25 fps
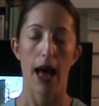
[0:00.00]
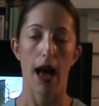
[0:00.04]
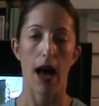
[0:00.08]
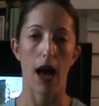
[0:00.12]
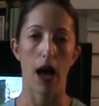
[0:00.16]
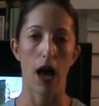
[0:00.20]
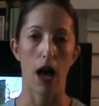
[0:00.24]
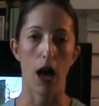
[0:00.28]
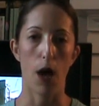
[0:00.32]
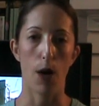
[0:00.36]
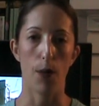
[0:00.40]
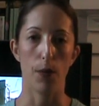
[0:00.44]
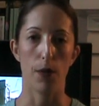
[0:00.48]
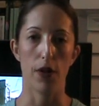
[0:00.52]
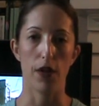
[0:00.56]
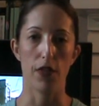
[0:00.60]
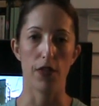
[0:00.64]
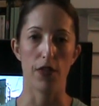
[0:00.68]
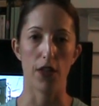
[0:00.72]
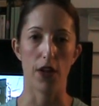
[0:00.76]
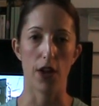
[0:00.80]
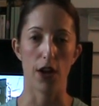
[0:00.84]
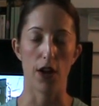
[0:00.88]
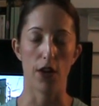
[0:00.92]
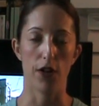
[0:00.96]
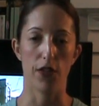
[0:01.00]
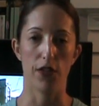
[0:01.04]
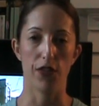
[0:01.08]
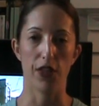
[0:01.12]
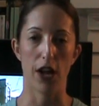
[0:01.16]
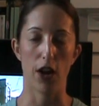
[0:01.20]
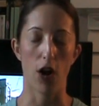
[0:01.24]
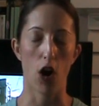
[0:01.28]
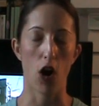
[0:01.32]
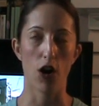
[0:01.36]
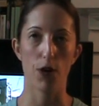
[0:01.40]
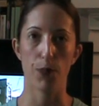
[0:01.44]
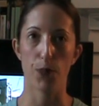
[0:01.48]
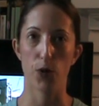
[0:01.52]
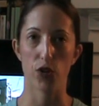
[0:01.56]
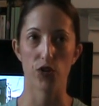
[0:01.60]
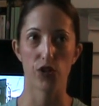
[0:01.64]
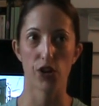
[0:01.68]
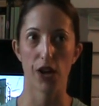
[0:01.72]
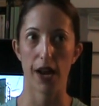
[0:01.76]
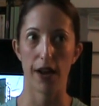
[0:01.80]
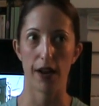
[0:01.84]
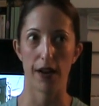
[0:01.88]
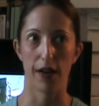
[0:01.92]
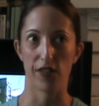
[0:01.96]
They aren't
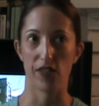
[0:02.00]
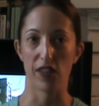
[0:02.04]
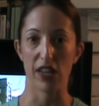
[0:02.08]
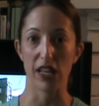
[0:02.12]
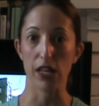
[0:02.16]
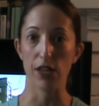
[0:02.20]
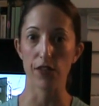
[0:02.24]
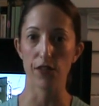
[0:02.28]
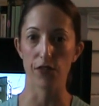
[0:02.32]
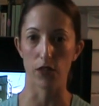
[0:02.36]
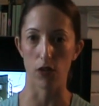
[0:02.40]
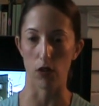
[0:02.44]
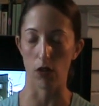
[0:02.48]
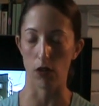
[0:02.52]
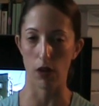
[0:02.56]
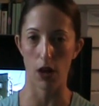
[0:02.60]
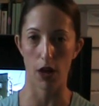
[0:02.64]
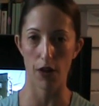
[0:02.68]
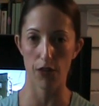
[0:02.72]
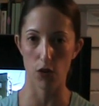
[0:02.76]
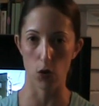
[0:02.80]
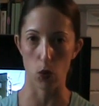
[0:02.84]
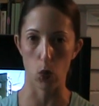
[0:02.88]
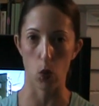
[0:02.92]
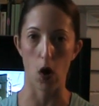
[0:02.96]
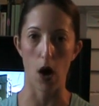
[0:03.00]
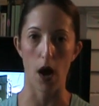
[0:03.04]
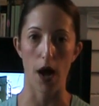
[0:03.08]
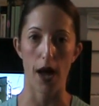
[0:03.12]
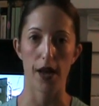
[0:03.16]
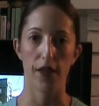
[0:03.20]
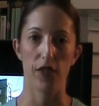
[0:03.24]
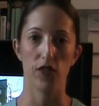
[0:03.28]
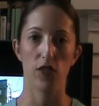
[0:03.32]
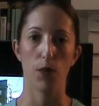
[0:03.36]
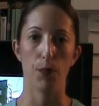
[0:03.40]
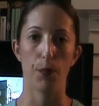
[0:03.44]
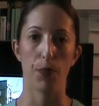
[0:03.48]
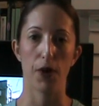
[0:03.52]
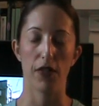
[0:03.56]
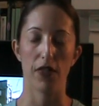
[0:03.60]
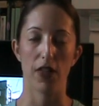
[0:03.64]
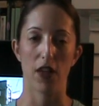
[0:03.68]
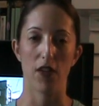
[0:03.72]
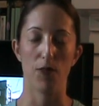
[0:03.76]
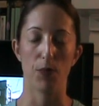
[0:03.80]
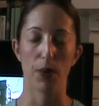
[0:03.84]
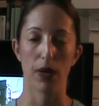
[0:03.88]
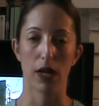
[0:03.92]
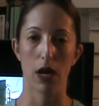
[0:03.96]
portrayed as evil otherwise, but
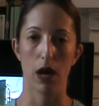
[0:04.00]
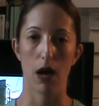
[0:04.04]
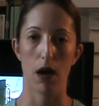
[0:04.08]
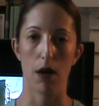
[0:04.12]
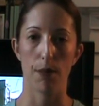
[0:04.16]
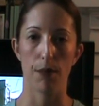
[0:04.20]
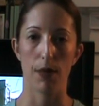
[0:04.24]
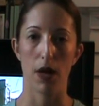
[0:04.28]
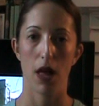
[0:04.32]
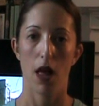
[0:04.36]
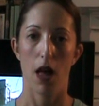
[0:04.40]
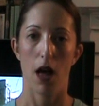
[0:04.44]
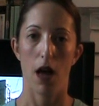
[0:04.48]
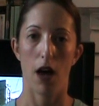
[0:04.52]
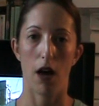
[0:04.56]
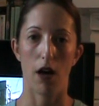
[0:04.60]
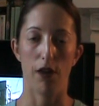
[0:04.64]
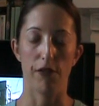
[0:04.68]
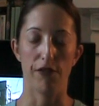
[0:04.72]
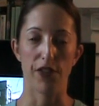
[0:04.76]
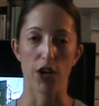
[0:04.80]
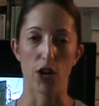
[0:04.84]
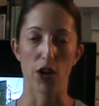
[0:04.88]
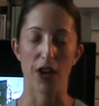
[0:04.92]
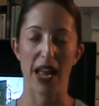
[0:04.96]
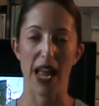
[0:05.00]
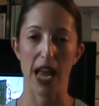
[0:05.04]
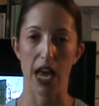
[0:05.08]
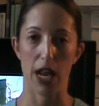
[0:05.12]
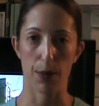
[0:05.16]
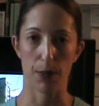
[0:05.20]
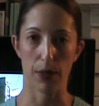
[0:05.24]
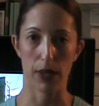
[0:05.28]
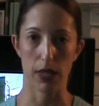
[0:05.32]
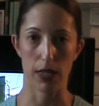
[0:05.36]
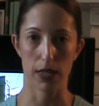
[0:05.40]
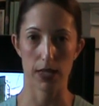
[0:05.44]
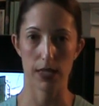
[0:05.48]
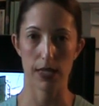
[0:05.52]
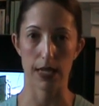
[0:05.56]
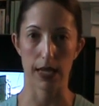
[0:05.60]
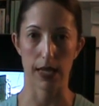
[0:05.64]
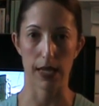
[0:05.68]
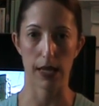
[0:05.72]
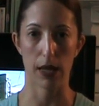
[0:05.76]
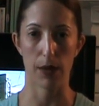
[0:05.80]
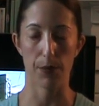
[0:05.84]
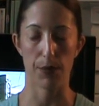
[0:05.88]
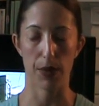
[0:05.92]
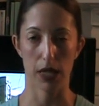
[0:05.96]
they've become very
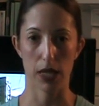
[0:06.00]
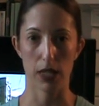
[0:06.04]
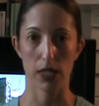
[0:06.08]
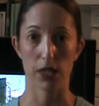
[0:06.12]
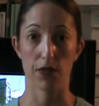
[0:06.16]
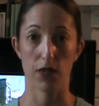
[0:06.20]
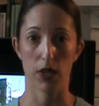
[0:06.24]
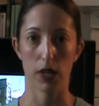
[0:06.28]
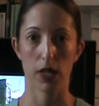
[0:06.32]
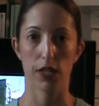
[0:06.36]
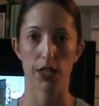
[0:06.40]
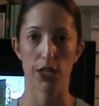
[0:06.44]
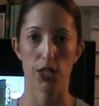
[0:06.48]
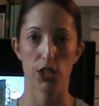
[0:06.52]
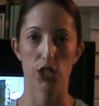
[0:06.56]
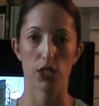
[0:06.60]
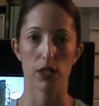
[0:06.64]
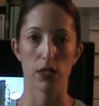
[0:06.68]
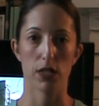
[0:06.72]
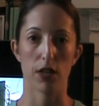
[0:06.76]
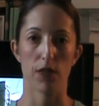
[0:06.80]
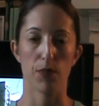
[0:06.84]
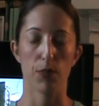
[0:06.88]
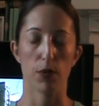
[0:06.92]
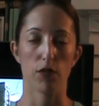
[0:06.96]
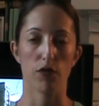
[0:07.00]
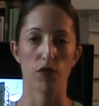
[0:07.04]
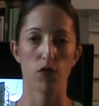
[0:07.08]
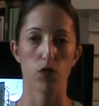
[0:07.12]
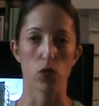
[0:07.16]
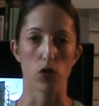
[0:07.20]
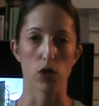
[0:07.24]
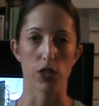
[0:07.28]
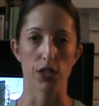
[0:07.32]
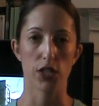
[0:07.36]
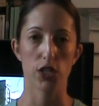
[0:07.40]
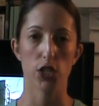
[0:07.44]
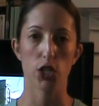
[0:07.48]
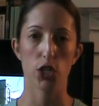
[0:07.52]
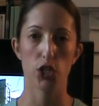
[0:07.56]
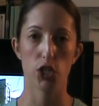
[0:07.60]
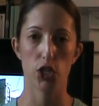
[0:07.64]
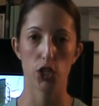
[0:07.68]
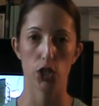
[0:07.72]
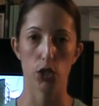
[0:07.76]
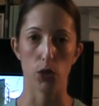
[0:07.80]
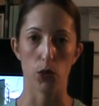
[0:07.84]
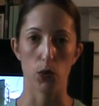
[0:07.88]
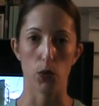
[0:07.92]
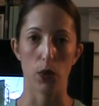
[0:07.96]
animalistic because of the conditions they've been forced
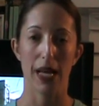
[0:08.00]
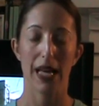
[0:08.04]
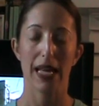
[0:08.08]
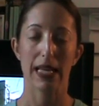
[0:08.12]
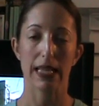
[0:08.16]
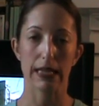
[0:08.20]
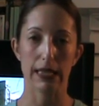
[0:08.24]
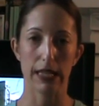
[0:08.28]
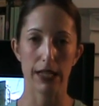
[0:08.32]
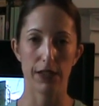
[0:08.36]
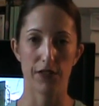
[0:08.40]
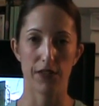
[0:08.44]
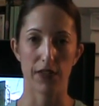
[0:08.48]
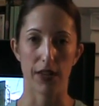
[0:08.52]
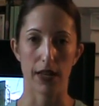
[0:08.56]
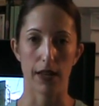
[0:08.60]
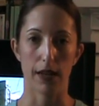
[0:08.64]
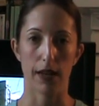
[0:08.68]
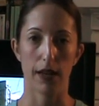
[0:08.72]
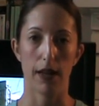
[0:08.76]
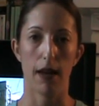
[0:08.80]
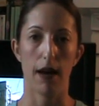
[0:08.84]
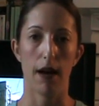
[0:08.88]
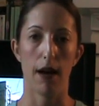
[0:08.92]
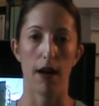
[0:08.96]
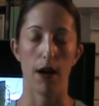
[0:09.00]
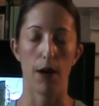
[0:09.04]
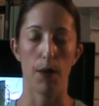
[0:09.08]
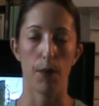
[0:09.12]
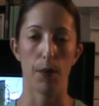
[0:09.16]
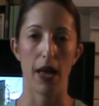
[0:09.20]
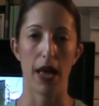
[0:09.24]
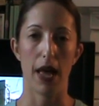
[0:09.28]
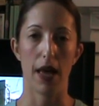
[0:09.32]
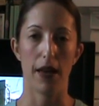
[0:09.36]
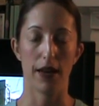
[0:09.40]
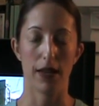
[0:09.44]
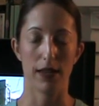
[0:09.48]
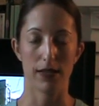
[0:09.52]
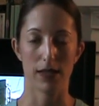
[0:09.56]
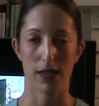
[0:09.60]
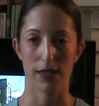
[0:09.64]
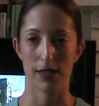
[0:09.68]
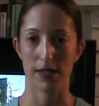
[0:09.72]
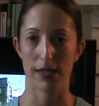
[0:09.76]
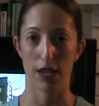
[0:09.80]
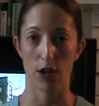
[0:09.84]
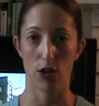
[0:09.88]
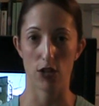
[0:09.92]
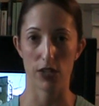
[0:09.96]
to live in. And as I
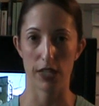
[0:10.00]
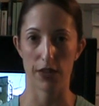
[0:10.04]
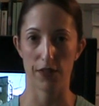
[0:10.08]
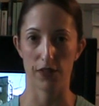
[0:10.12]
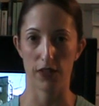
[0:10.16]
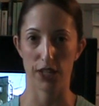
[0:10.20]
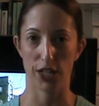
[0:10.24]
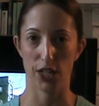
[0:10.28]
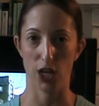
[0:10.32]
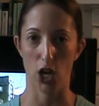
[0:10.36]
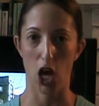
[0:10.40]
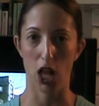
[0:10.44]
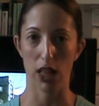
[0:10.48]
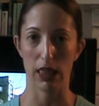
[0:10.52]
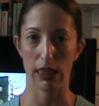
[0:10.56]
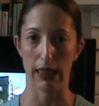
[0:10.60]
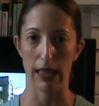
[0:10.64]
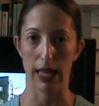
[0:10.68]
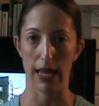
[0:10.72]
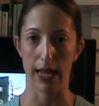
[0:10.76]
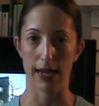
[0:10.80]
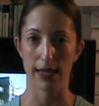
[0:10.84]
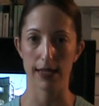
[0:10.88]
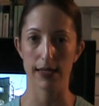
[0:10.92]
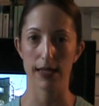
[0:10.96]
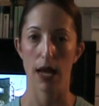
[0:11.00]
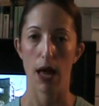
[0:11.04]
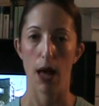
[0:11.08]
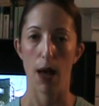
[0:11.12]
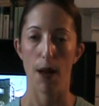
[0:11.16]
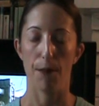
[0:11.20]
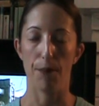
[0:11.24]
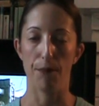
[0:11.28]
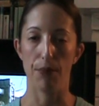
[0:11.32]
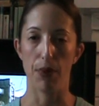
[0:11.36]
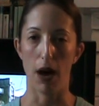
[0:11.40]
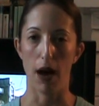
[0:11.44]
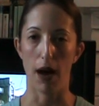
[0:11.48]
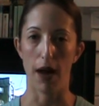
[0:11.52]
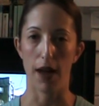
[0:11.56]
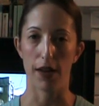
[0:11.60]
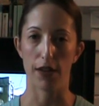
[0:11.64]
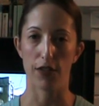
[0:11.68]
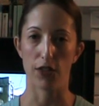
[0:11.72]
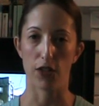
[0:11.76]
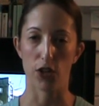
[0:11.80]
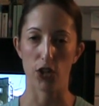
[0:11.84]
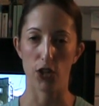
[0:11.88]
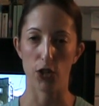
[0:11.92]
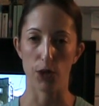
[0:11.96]
say, are definitely not liked by
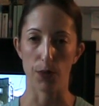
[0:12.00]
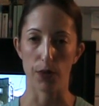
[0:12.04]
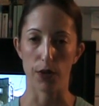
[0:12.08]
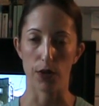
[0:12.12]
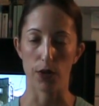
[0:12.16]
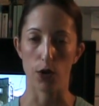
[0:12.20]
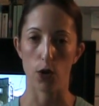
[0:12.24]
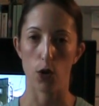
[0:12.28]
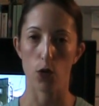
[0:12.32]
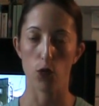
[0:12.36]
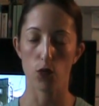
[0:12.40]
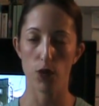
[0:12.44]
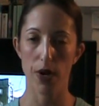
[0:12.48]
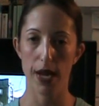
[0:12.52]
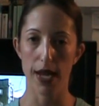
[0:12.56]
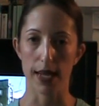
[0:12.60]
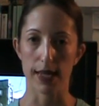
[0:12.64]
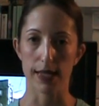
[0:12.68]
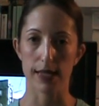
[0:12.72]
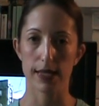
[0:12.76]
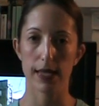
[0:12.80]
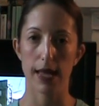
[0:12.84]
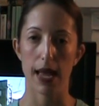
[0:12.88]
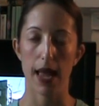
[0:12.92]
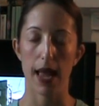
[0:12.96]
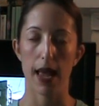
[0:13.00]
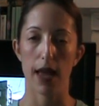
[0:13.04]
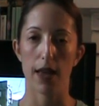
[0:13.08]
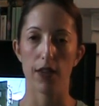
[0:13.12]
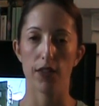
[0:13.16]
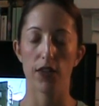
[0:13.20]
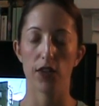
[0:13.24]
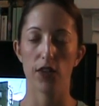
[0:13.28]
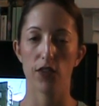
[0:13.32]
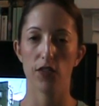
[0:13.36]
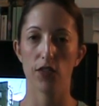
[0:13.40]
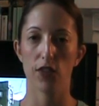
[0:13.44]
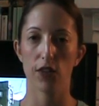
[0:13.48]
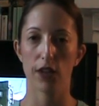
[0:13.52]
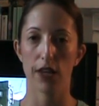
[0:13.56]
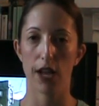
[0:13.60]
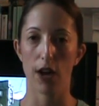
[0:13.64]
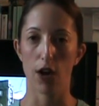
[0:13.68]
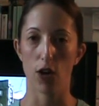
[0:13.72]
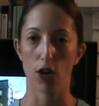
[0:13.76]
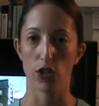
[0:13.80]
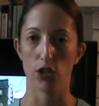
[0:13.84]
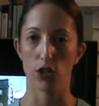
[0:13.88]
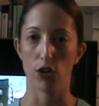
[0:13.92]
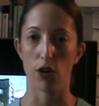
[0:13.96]
the human race. And this
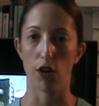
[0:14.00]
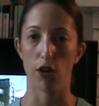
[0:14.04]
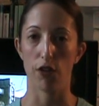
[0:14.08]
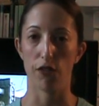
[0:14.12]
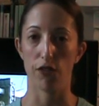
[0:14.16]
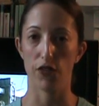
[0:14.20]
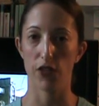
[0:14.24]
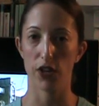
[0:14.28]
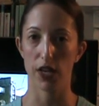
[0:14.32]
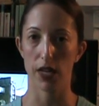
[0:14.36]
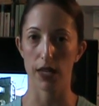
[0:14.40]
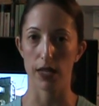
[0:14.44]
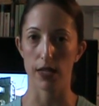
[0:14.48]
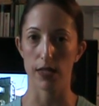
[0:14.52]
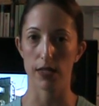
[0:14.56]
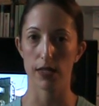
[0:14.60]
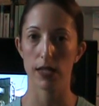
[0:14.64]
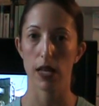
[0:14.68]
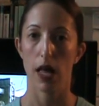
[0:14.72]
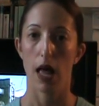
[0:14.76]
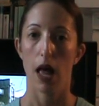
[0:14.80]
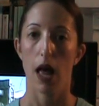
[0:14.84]
character, Vikas,